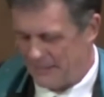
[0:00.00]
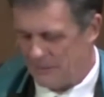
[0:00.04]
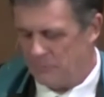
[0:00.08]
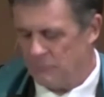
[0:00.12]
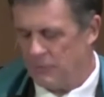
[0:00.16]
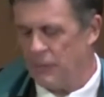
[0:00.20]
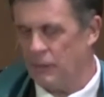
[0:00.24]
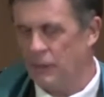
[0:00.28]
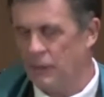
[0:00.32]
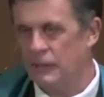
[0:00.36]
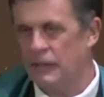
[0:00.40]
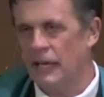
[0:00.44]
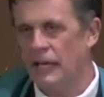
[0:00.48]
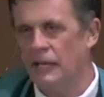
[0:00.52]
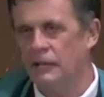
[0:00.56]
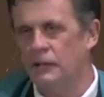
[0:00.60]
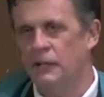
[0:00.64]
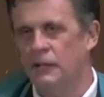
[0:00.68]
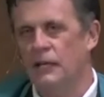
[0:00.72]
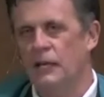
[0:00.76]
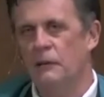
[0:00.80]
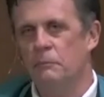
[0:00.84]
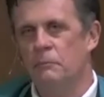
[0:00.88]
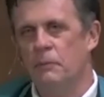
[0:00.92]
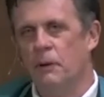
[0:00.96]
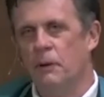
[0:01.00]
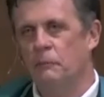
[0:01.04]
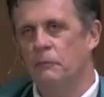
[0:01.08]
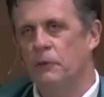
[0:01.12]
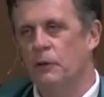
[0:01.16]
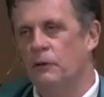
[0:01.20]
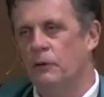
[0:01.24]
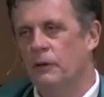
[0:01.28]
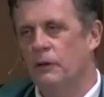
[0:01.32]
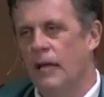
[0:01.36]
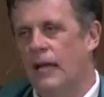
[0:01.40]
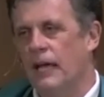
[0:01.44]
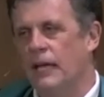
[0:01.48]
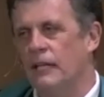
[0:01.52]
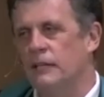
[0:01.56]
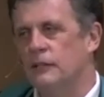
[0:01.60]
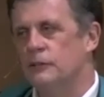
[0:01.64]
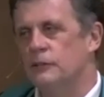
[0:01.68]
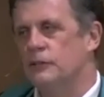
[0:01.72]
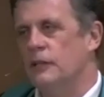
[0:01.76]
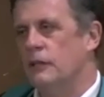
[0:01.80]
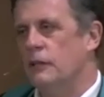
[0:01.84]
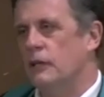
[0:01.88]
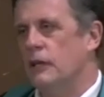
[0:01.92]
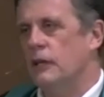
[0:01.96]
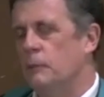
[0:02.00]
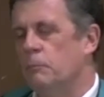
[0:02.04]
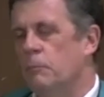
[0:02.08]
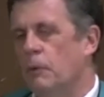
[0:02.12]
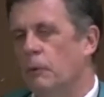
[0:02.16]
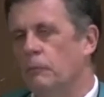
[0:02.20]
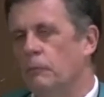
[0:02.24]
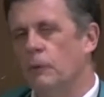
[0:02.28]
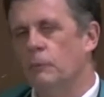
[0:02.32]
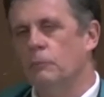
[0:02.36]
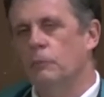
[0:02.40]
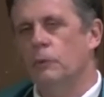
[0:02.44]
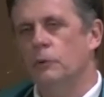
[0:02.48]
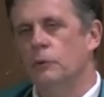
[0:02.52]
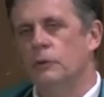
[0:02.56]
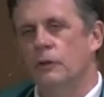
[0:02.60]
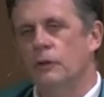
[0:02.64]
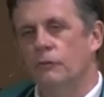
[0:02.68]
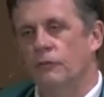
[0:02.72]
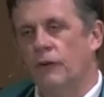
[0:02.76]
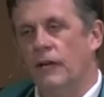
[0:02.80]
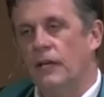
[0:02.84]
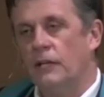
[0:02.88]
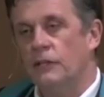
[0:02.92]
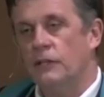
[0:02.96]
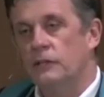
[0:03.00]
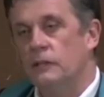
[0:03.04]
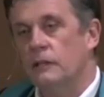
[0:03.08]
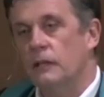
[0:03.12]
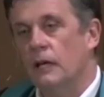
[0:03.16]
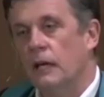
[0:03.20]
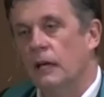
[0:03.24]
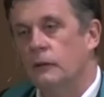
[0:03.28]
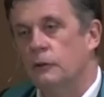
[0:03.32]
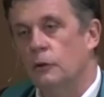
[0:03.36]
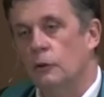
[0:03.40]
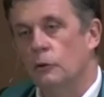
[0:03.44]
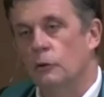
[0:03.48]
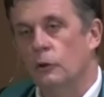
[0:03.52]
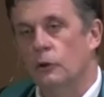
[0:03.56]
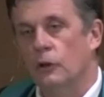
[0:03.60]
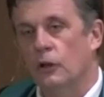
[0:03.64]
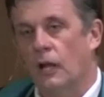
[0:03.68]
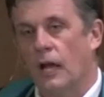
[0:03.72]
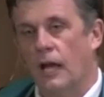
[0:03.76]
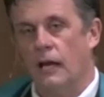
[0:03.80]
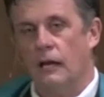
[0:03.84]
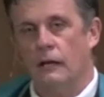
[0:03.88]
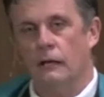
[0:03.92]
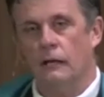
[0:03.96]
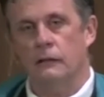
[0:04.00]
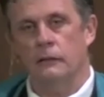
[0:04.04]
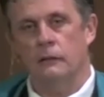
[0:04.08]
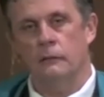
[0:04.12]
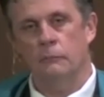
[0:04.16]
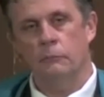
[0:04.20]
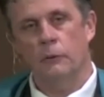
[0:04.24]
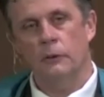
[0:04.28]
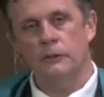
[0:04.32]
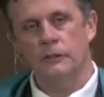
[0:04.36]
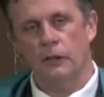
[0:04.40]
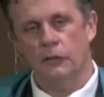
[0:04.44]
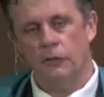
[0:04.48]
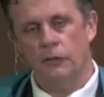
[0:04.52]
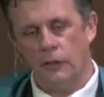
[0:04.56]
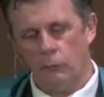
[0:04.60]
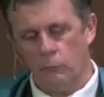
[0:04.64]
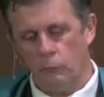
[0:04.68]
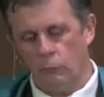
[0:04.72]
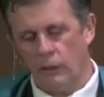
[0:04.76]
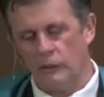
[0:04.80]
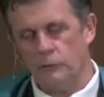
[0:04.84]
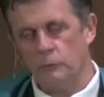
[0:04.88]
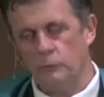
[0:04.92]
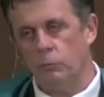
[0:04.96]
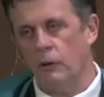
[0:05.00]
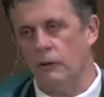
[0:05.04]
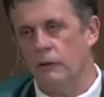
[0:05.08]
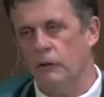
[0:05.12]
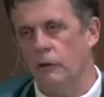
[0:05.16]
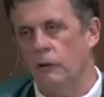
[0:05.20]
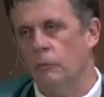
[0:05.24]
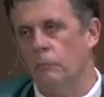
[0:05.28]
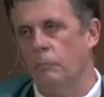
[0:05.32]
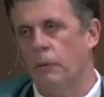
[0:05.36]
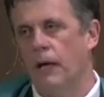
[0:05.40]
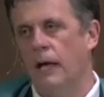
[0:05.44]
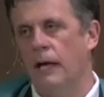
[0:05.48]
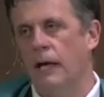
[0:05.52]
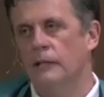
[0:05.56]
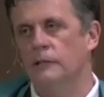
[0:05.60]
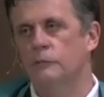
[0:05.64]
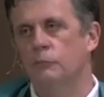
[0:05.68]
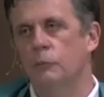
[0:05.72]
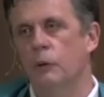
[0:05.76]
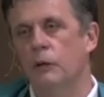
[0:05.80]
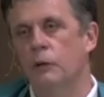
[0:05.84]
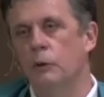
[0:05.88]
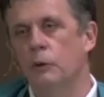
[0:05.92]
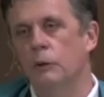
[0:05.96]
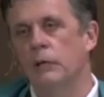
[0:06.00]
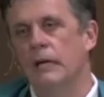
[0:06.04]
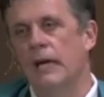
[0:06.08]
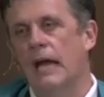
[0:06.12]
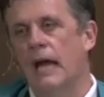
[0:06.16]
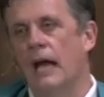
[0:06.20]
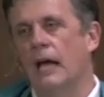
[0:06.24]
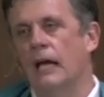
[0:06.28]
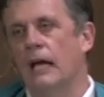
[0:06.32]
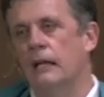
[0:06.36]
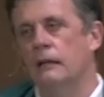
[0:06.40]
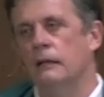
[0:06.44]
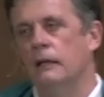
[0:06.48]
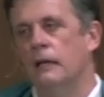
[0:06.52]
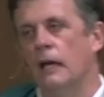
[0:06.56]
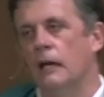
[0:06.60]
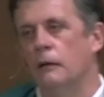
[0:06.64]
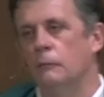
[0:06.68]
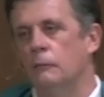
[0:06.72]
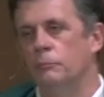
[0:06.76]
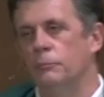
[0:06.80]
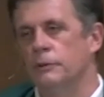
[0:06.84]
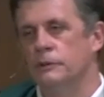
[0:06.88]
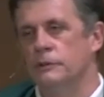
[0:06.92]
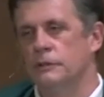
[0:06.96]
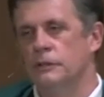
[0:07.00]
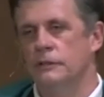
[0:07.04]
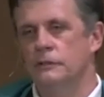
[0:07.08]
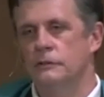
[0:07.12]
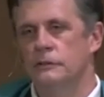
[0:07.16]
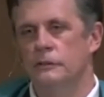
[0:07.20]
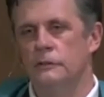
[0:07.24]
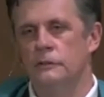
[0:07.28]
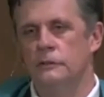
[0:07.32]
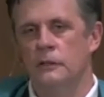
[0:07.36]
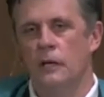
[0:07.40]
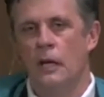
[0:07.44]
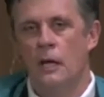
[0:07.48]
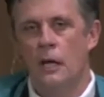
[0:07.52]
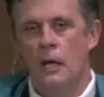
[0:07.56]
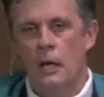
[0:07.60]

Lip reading: But again, you keep up your energy, you keep up your motivation, and you learn. Because I think what's one of the paths where you can get persistence.